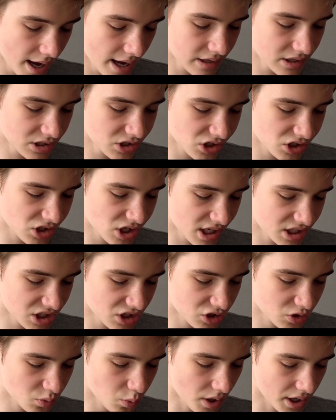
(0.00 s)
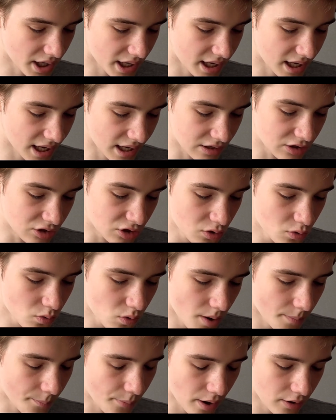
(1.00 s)
Any suggestions what I can
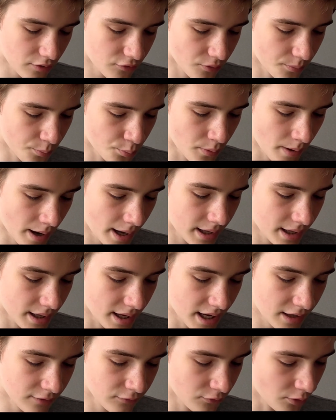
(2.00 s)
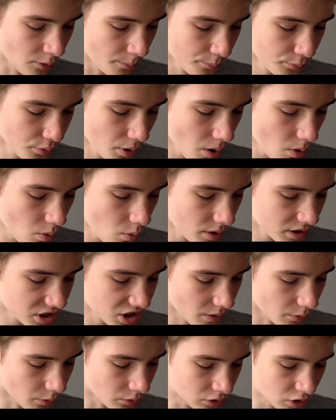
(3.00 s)
do apart from buying Hitfilm Pro,
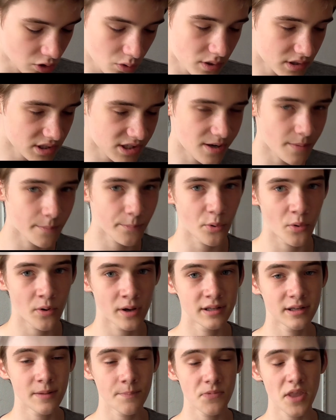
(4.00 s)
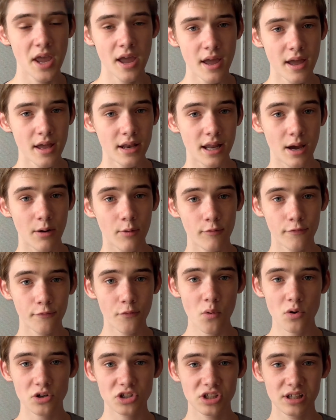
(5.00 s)
which I will do at some point? Now,
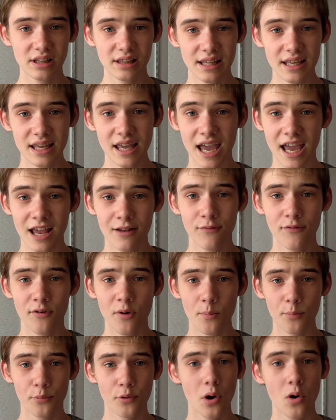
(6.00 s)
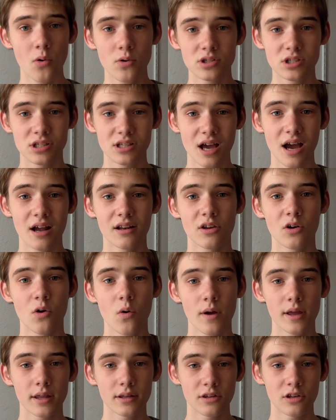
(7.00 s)
unfortunately, Hitfilm Pro is not
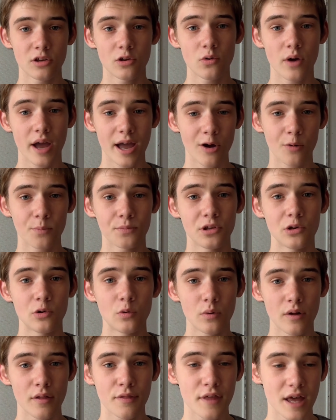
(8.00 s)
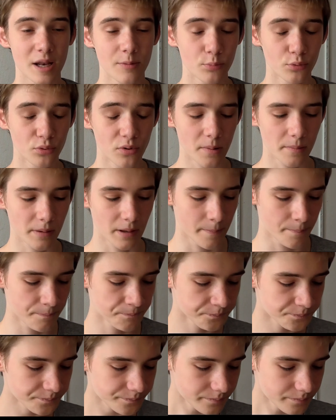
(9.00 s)
going to help you with that problem.